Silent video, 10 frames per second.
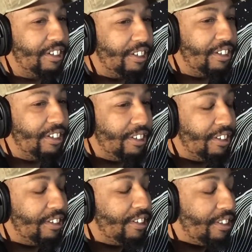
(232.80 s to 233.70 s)
as far as for
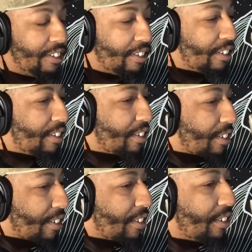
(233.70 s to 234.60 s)
the the
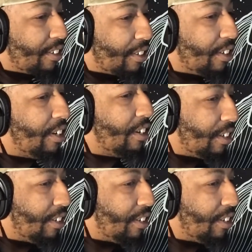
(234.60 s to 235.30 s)
merch that was